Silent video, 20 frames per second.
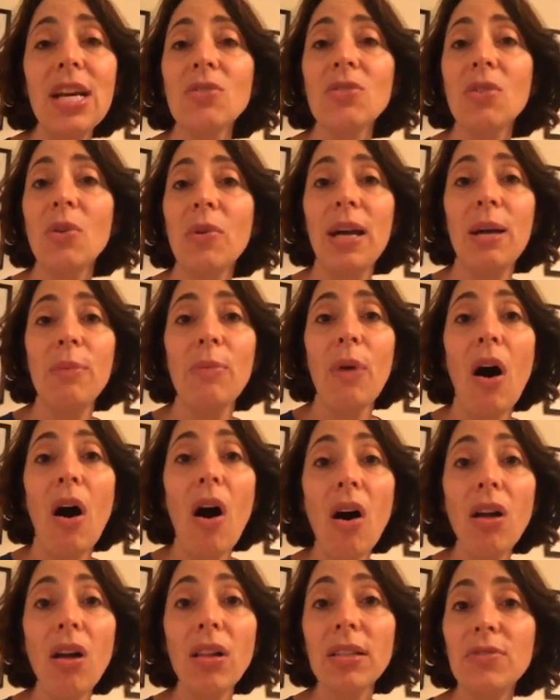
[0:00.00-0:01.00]
So I want to help
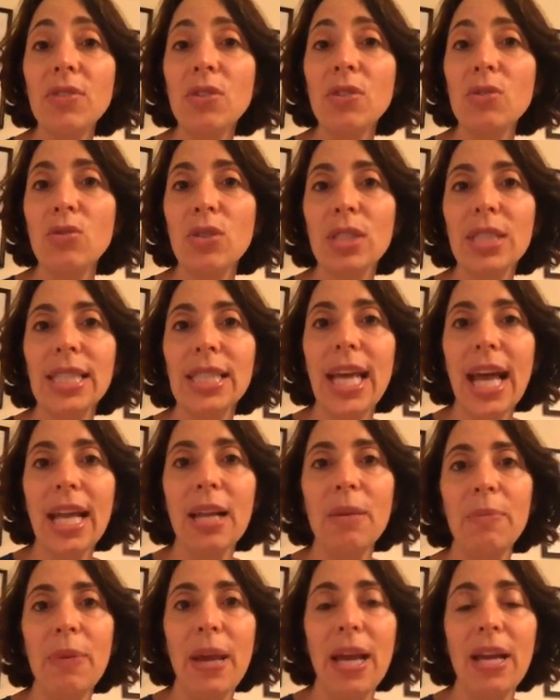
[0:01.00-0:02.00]
all of you just
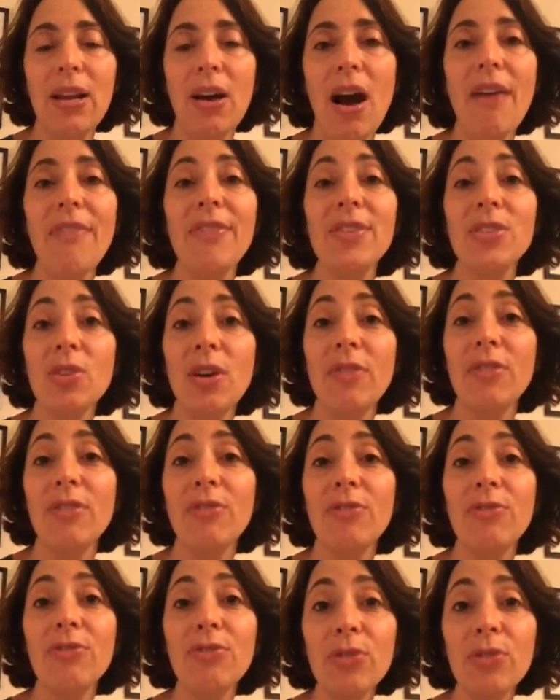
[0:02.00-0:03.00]
get it paid off. And so I have a
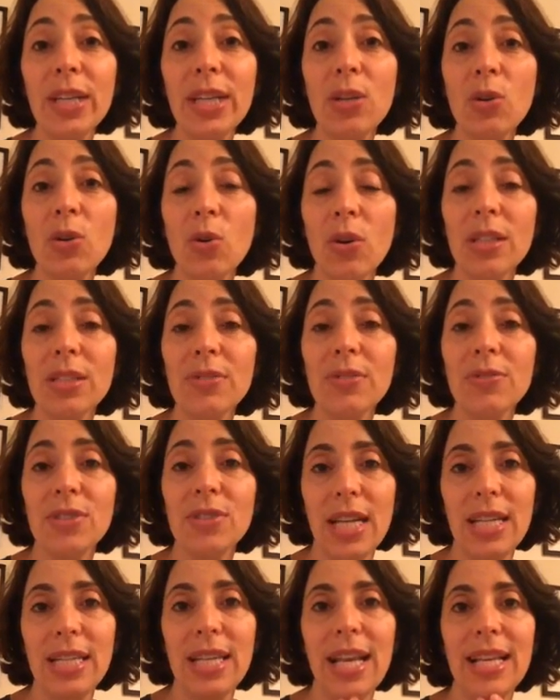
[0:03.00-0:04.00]
free course for
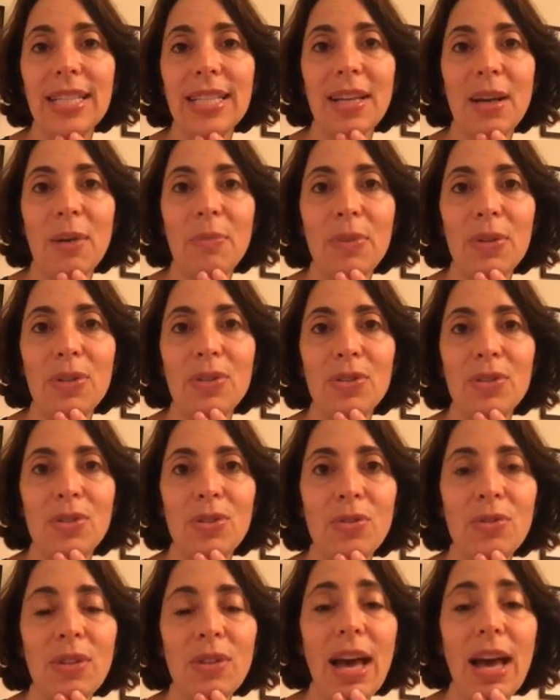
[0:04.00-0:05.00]
10 days to help you to
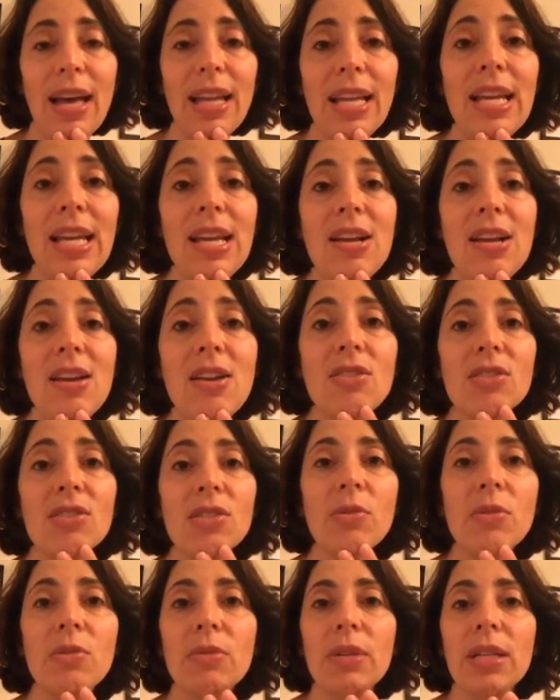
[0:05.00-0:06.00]
do that.
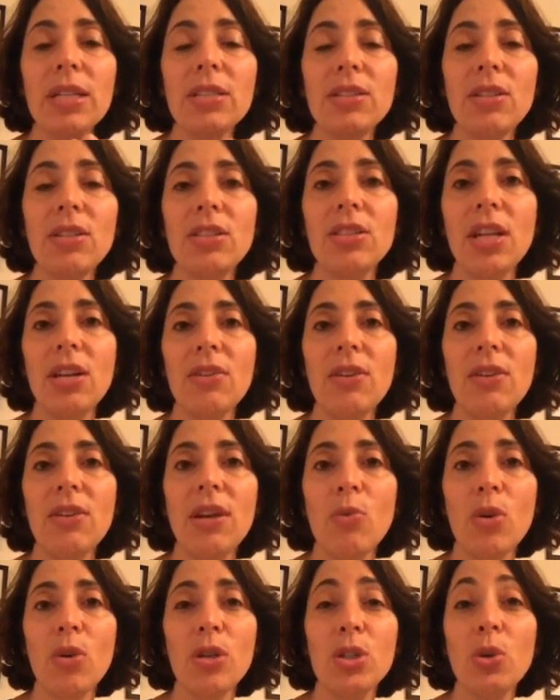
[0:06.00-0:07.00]
So we really start to generate
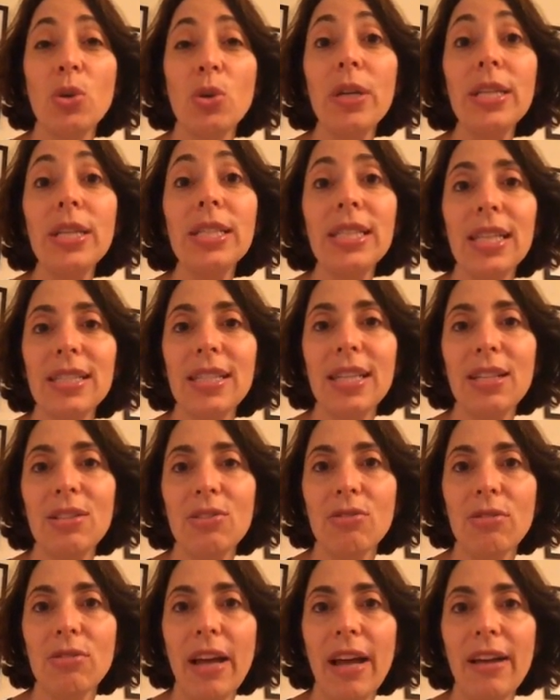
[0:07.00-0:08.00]
more choices in
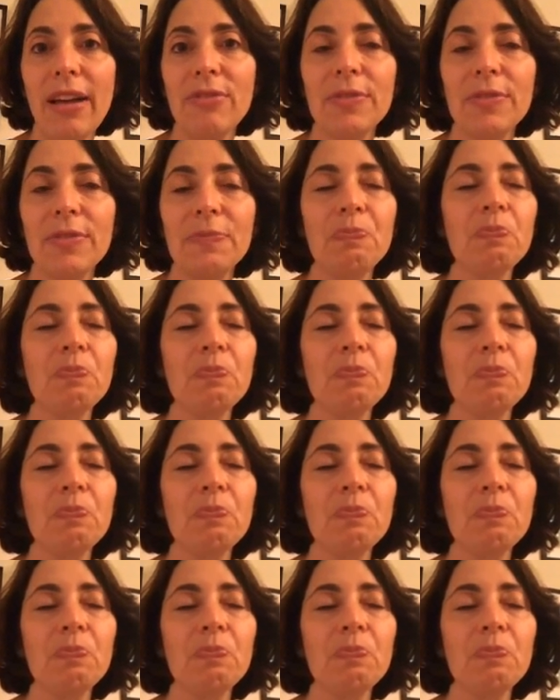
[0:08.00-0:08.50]
your life.